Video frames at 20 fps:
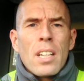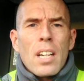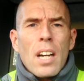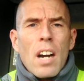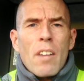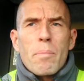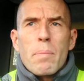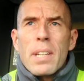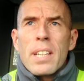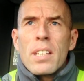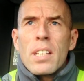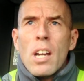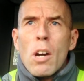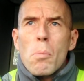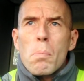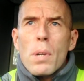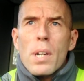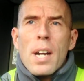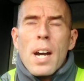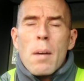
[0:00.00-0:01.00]
I've been now
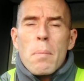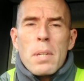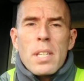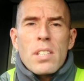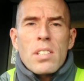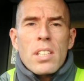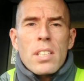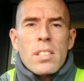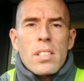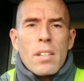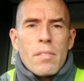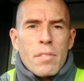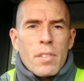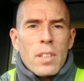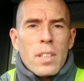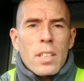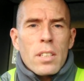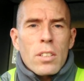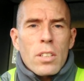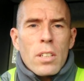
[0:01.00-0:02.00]
but happy since I've
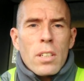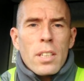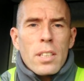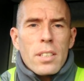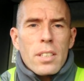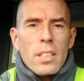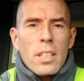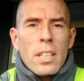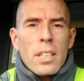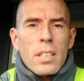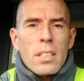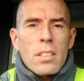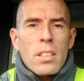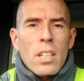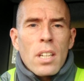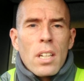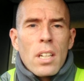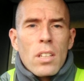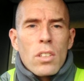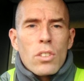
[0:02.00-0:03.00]
fucking done it. And
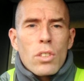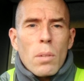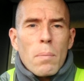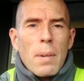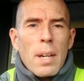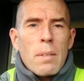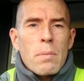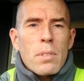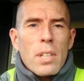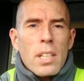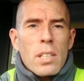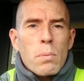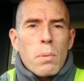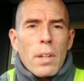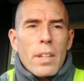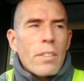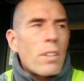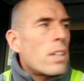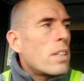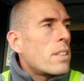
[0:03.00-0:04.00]
sometimes that's
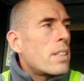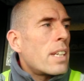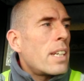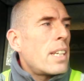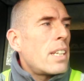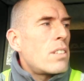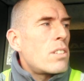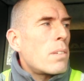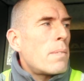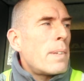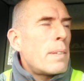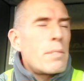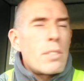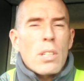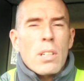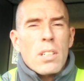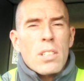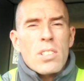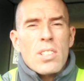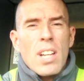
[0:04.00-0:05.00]
what you got to do. Sometimes you
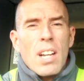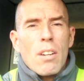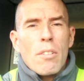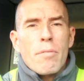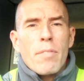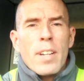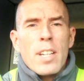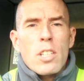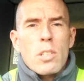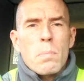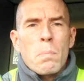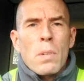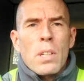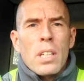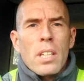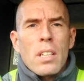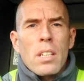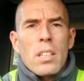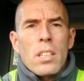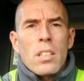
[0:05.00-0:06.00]
got to sacrifice
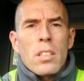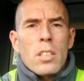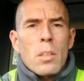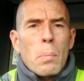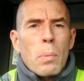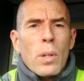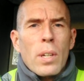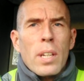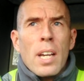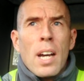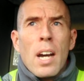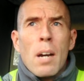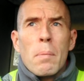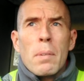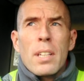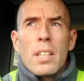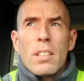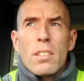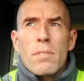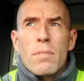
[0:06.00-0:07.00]
money to put your
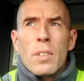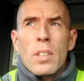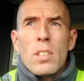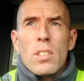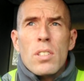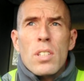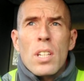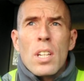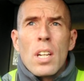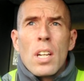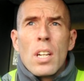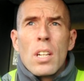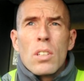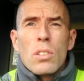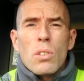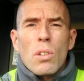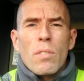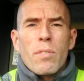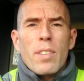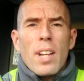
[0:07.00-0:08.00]
happiness first.
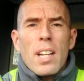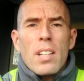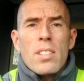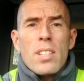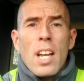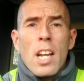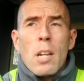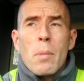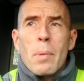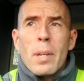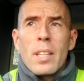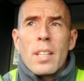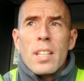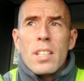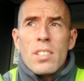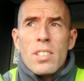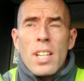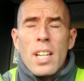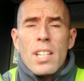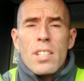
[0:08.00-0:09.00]
So if that's going to be
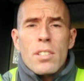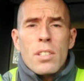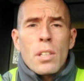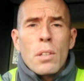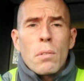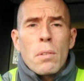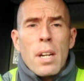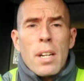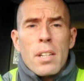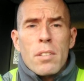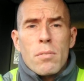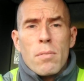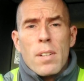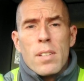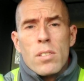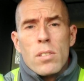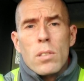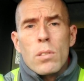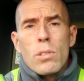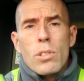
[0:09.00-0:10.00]
this year's New Year's
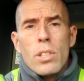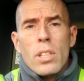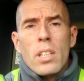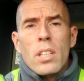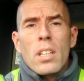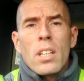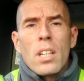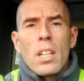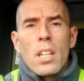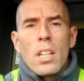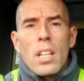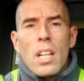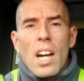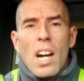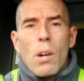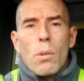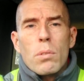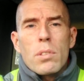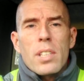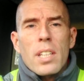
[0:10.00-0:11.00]
resolution,
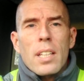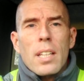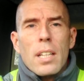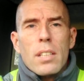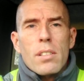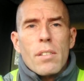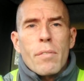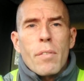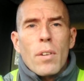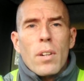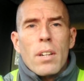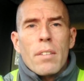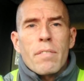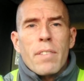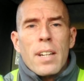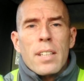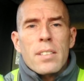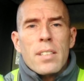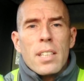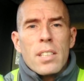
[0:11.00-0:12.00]
I would say that's a fucking
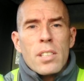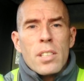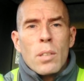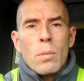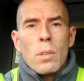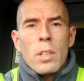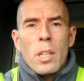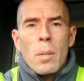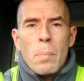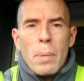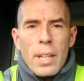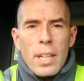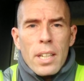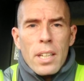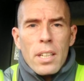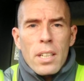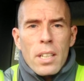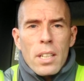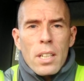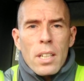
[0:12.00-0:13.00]
fantastic one to pick.
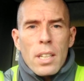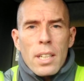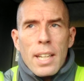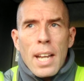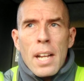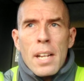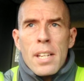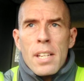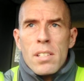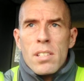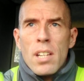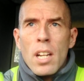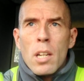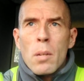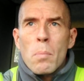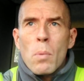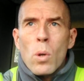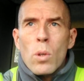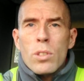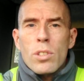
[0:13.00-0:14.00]
Getting
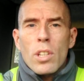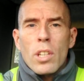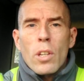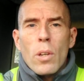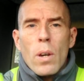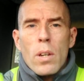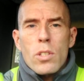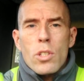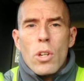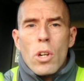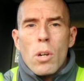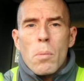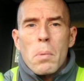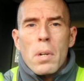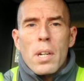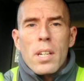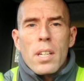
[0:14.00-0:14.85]
yourself a more secure job.